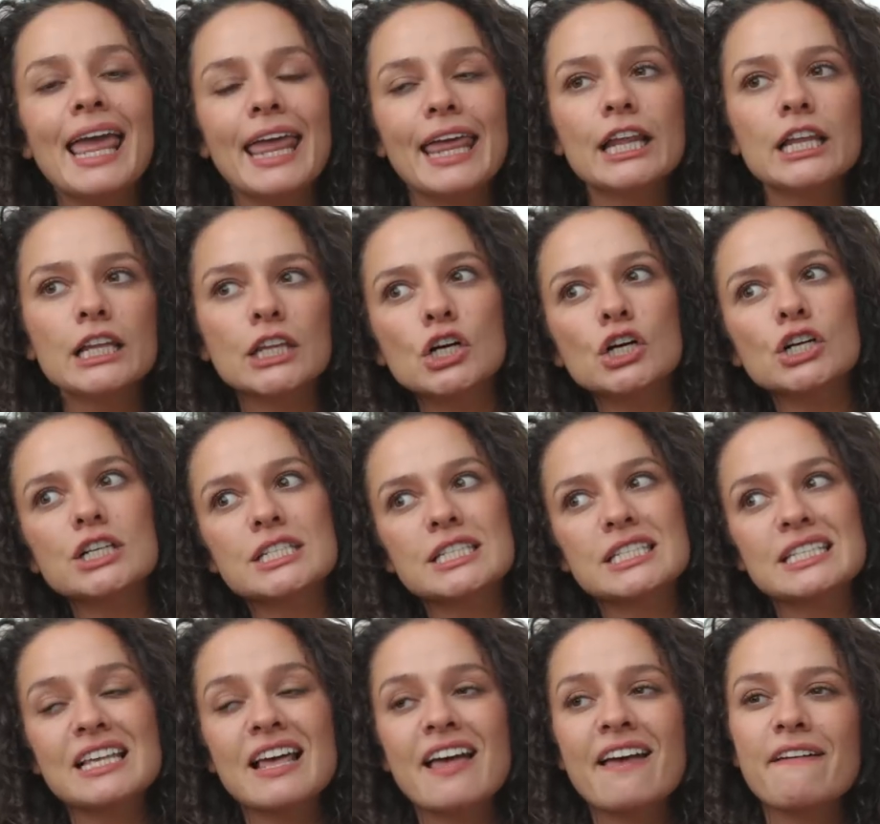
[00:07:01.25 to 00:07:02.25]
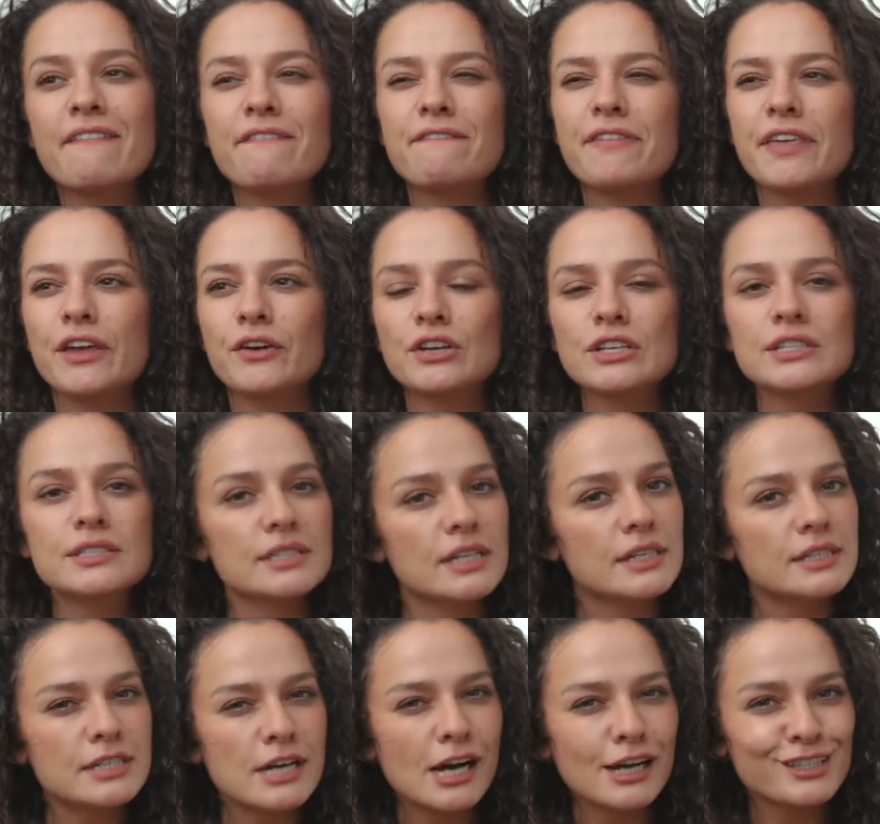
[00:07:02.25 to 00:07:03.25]
It looks very
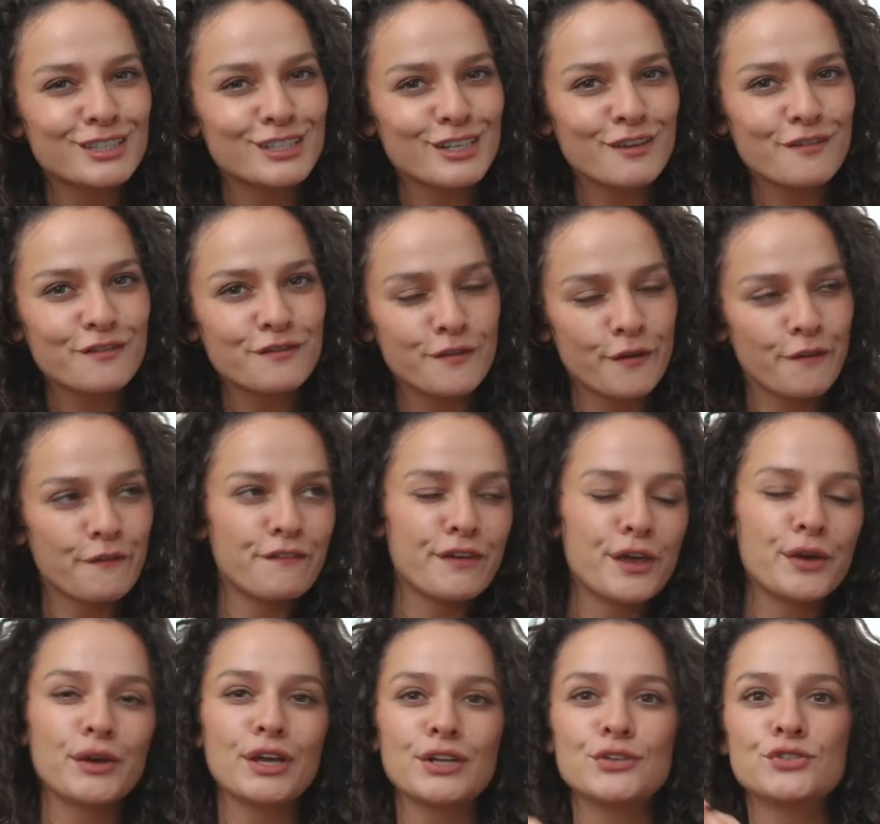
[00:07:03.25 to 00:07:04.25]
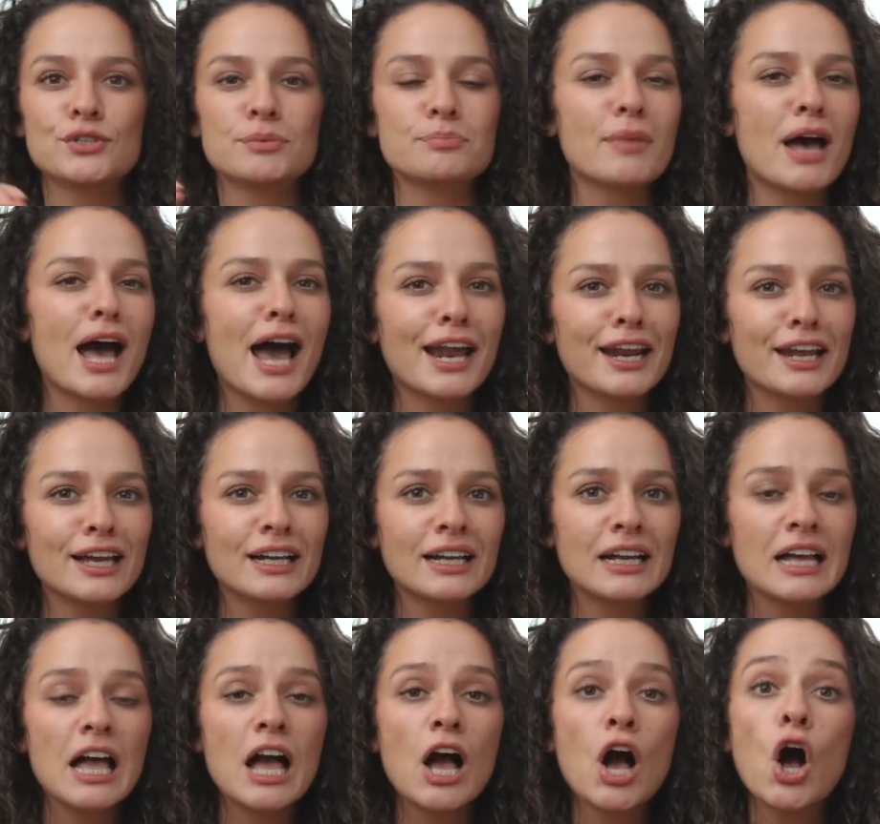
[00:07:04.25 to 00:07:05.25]
seductive, very
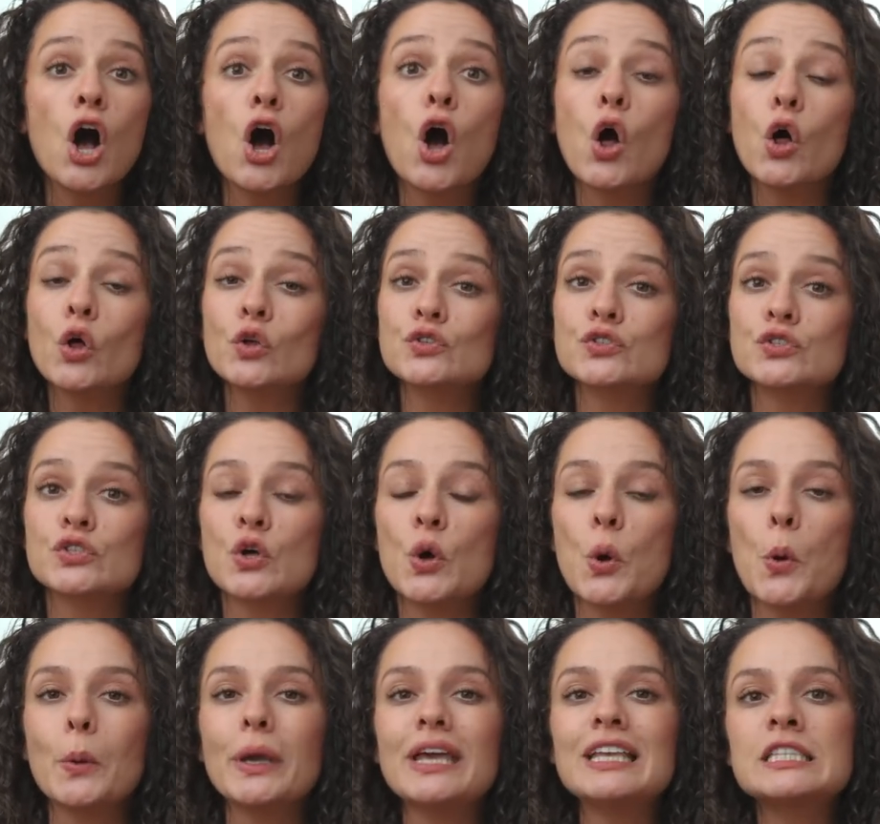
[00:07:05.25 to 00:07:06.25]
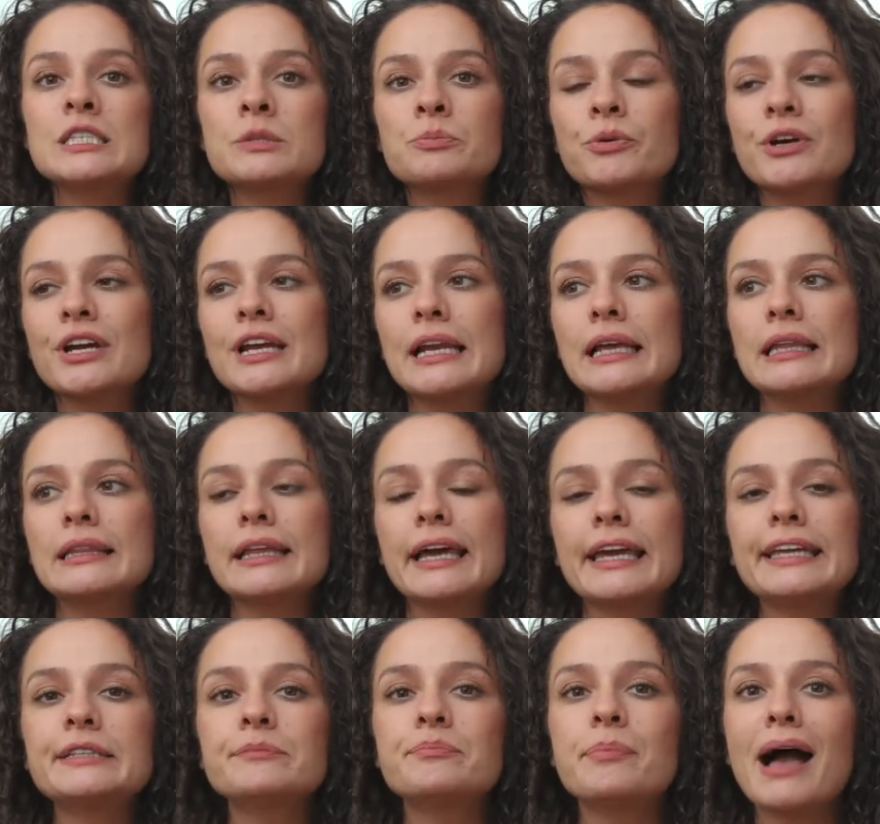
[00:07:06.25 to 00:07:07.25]
dramatic. Also, it's pretty
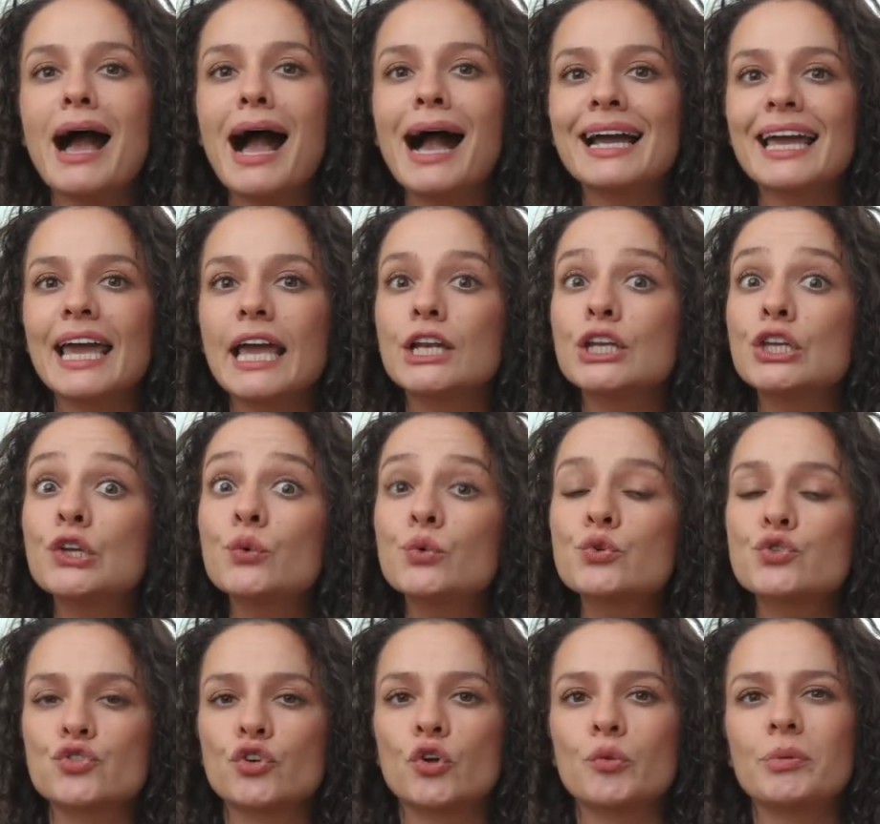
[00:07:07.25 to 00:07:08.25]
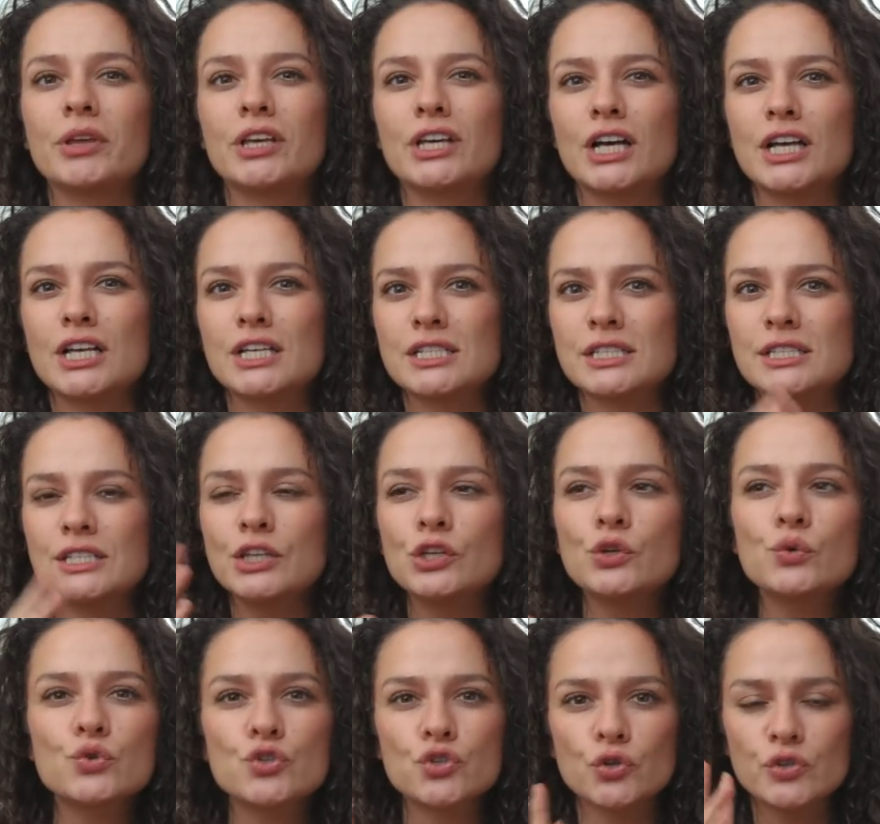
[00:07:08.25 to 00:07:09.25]
laid back and neutral because the
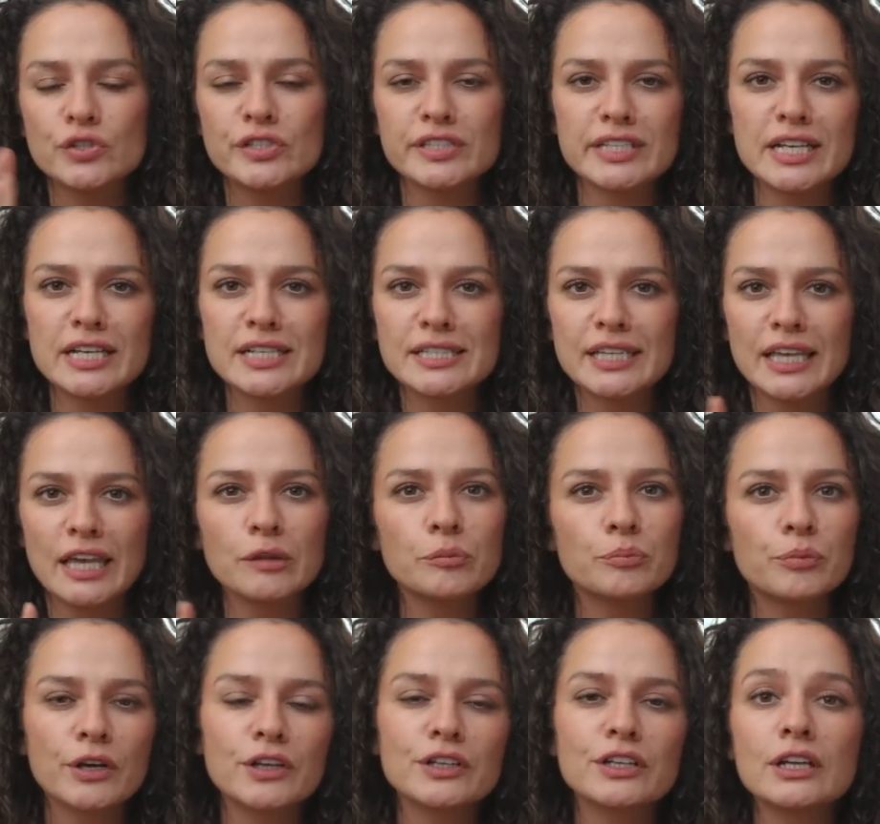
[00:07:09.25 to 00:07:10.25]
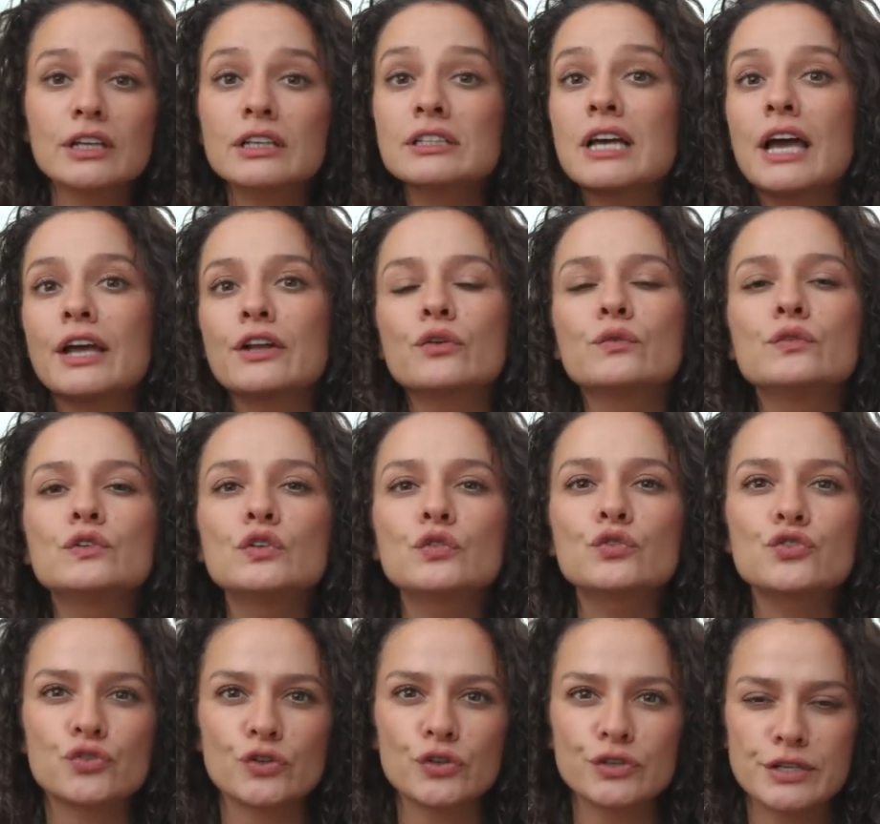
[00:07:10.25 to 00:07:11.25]
usual snakeskin print is kind of
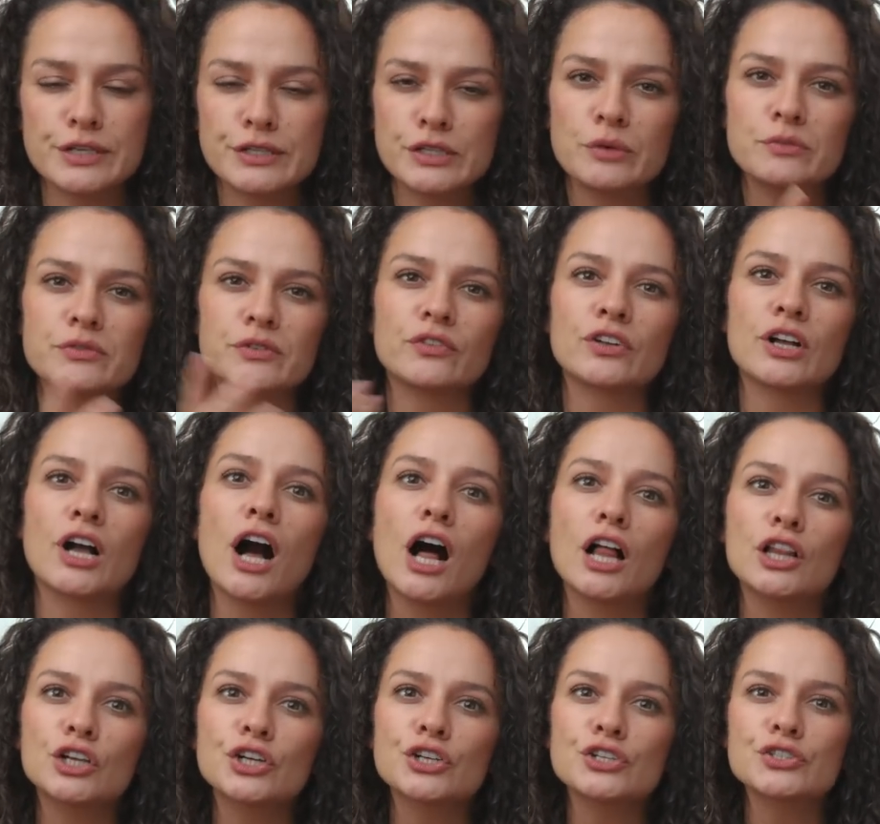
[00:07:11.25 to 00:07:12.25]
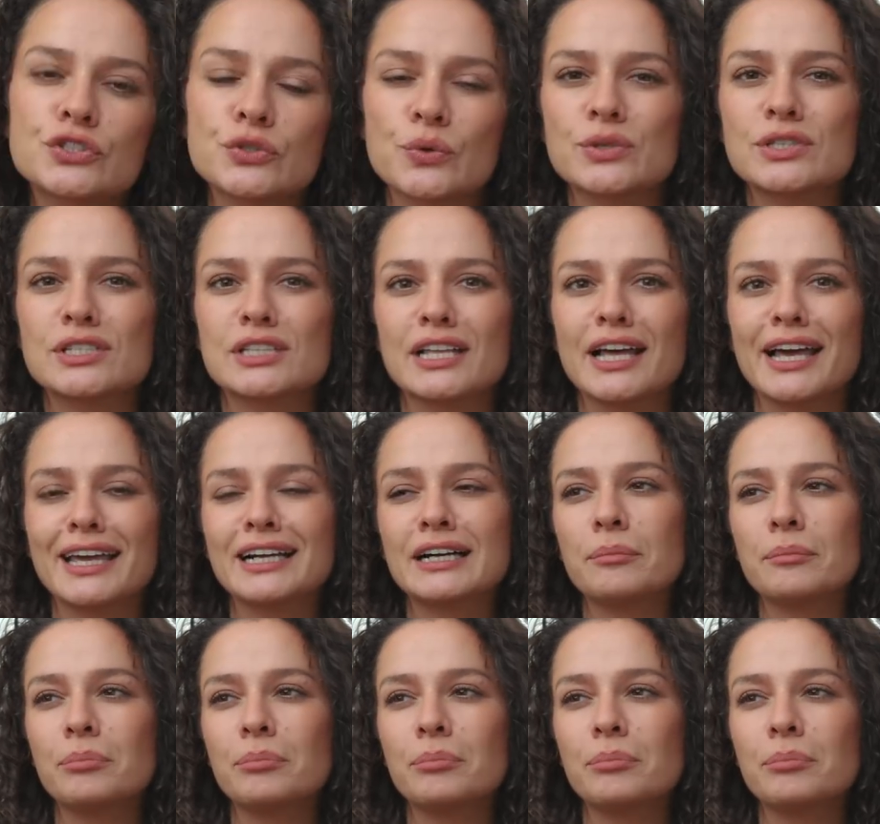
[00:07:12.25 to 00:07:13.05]
neutral in terms of color. So it's like